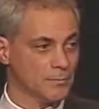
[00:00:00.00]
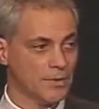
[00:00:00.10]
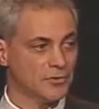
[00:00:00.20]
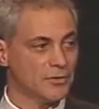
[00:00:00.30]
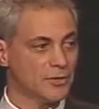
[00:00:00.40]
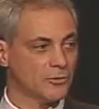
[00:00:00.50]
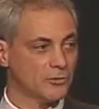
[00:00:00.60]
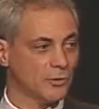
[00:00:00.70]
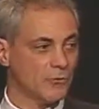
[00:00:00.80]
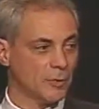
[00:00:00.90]
That is the
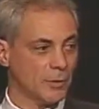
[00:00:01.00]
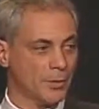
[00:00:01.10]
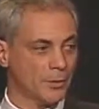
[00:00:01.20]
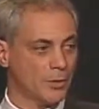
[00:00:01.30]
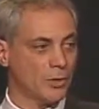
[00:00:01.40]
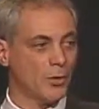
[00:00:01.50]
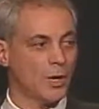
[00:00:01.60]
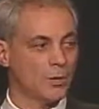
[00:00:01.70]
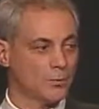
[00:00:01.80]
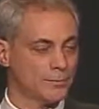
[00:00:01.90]
history of our party. We go
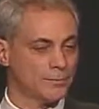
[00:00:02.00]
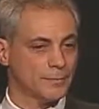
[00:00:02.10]
out.